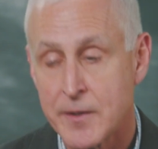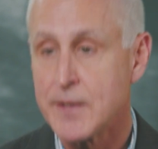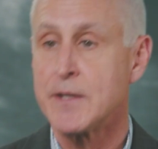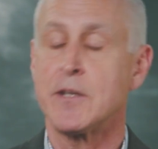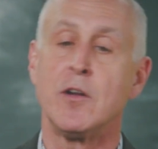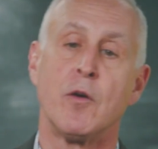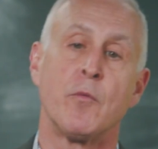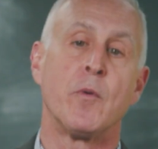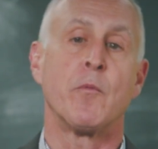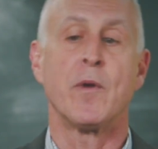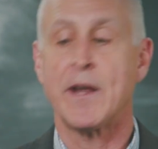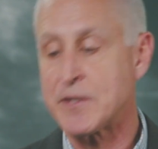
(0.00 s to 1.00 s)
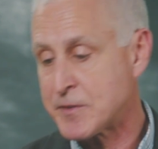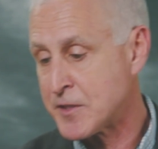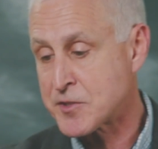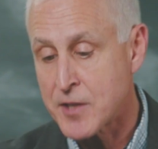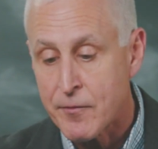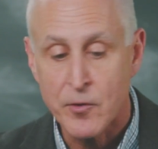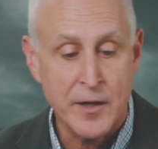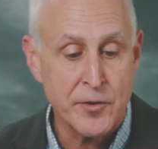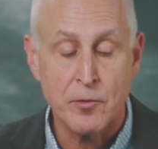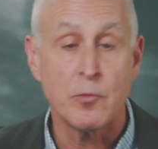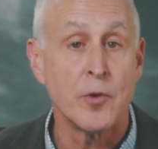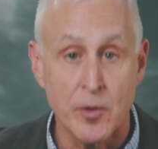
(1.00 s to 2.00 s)
what I discover in
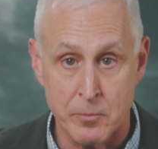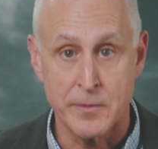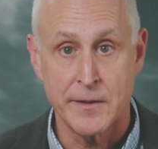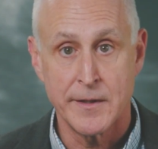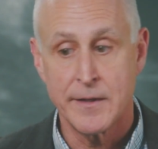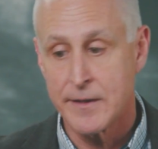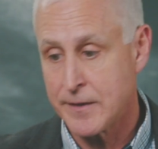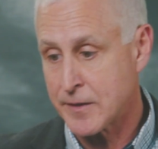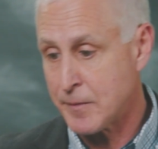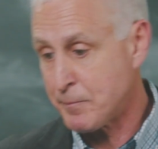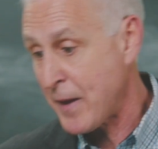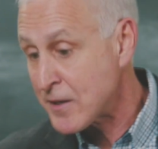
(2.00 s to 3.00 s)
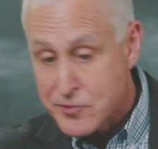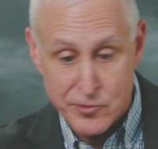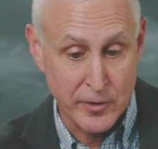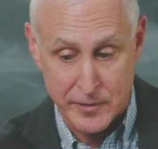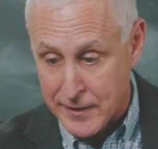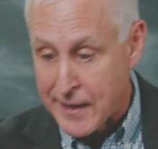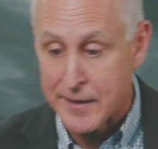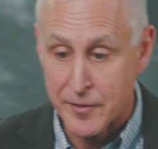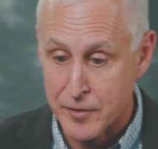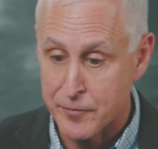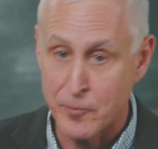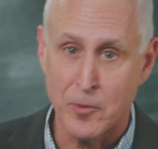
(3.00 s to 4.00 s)
the room, like a pencil lying
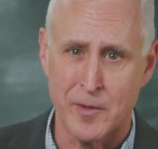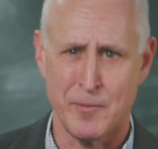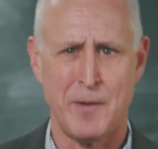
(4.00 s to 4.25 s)
on the floor.